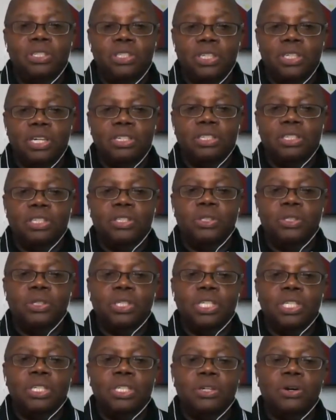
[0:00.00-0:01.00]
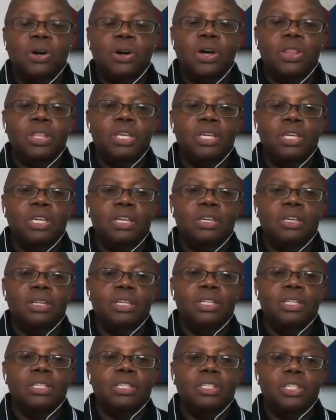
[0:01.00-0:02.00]
I want to suggest that you click
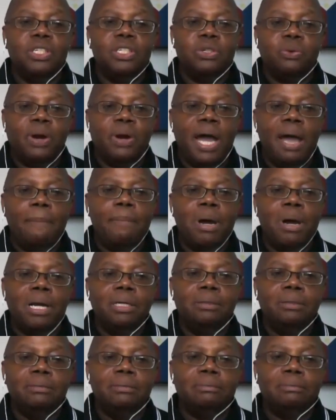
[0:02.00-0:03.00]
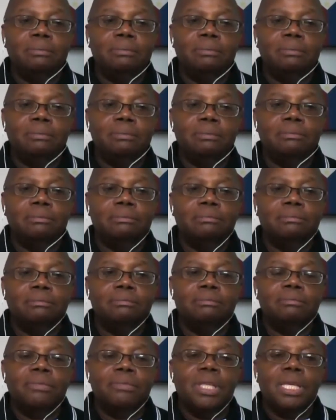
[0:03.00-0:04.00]
on the subscribe button
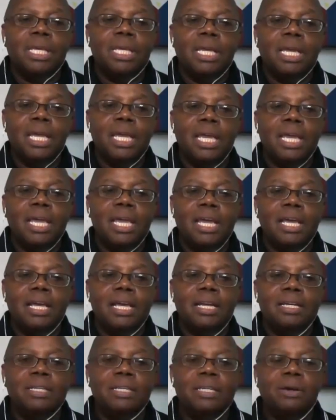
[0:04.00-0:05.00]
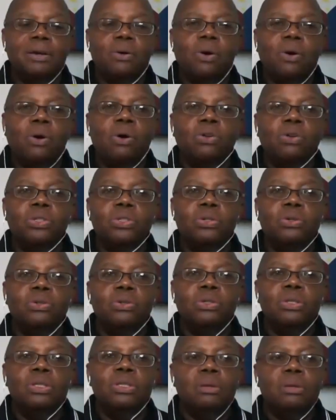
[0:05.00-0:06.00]
and
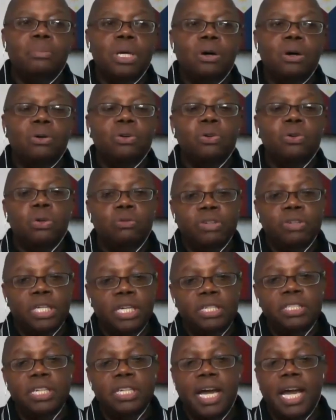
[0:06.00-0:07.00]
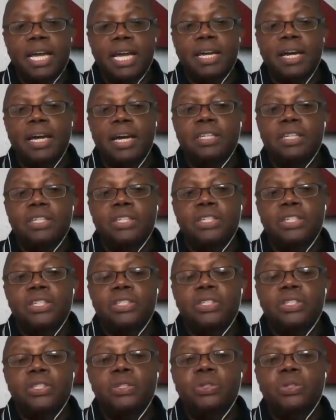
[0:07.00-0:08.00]
also the bell notification icon
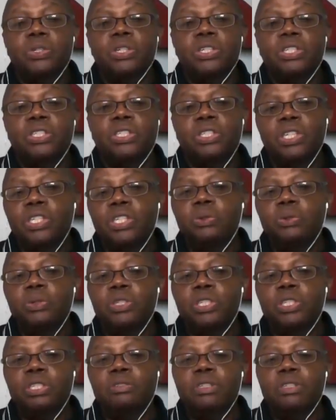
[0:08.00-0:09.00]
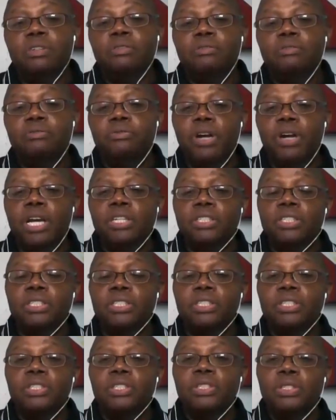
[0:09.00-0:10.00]
so you can continue receiving
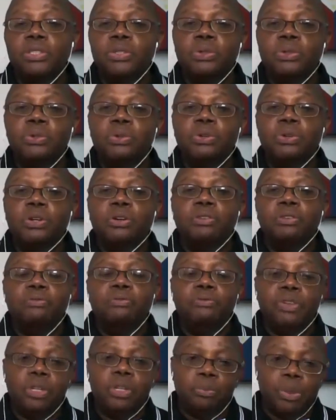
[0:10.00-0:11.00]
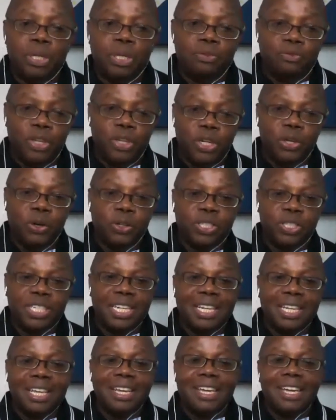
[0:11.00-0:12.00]
fresh, new Philippine
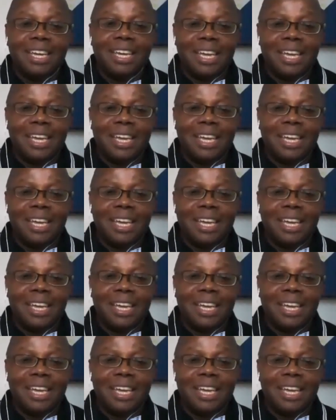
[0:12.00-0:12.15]
videos